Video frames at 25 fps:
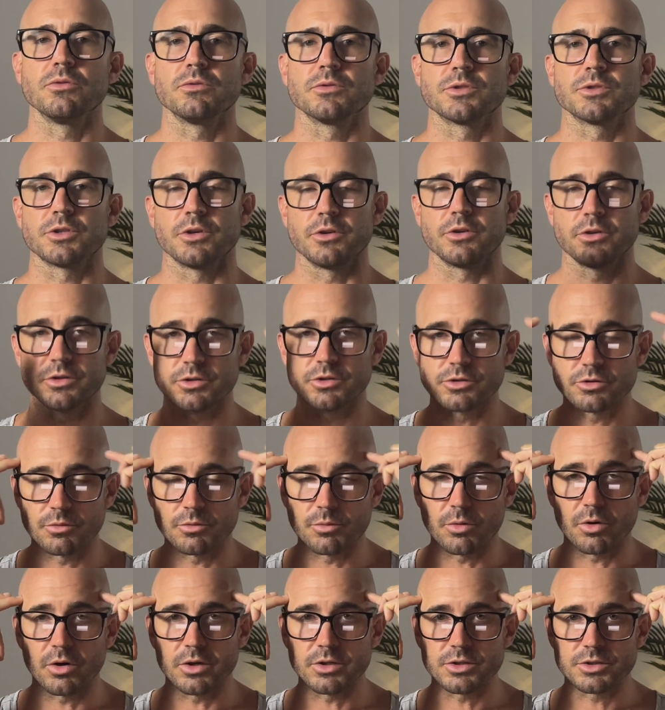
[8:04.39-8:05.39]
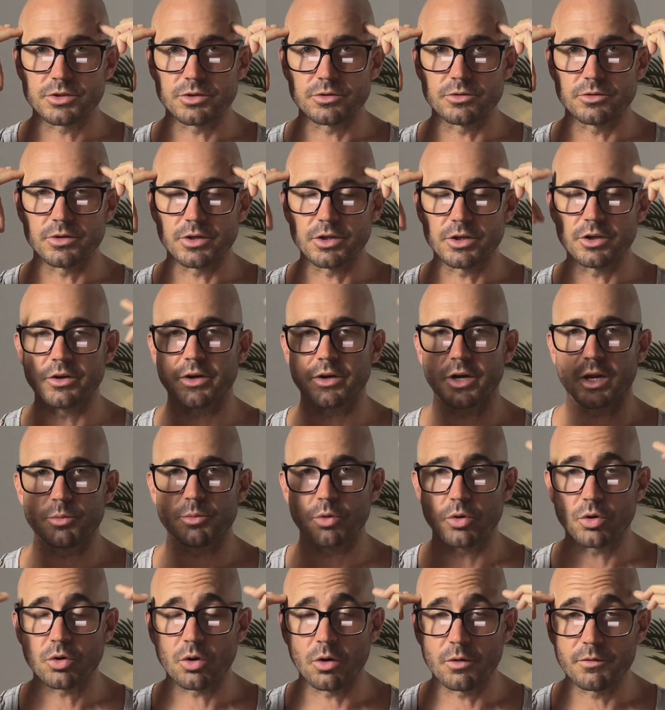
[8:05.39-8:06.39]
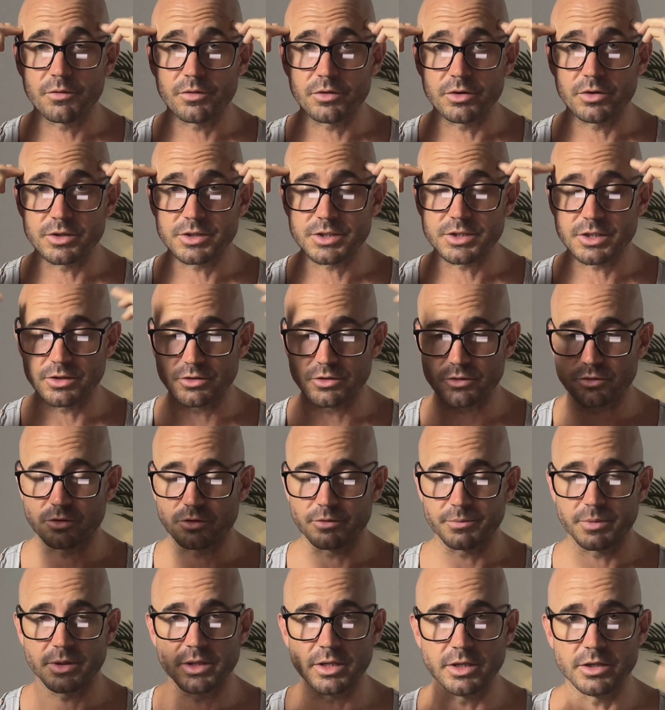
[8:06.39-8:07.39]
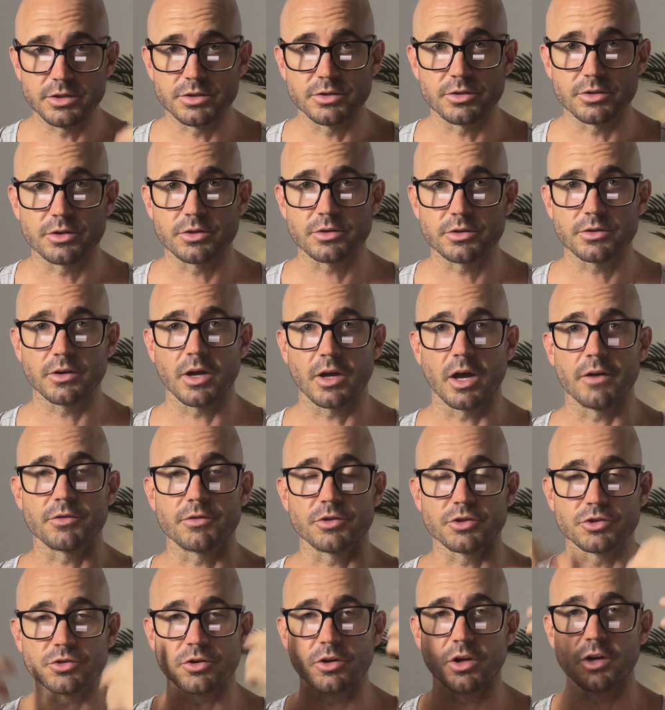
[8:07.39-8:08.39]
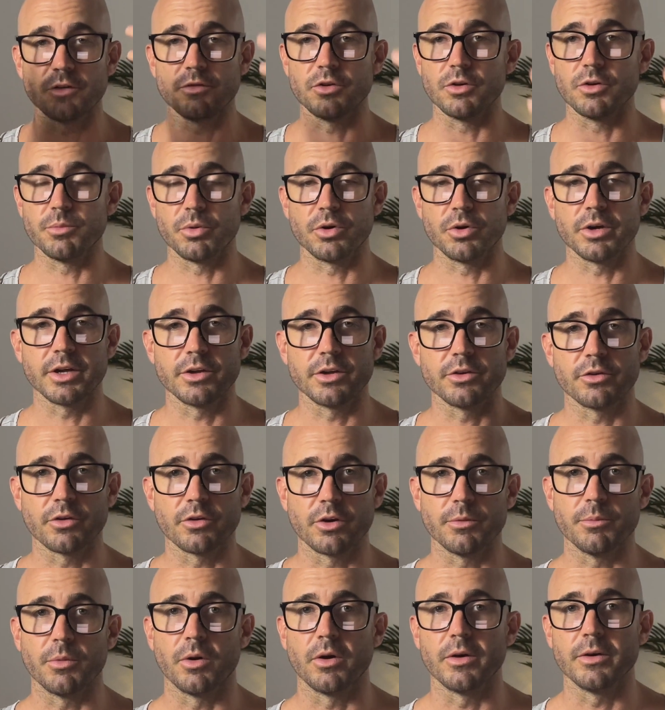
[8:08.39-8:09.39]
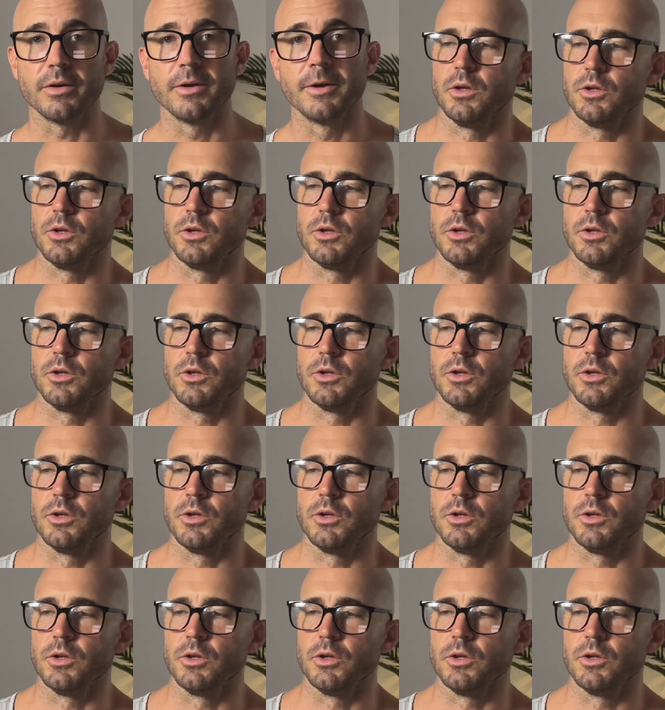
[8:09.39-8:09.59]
so does your mind too, and you gain more confidence in your ability to have control over your body and your own mind.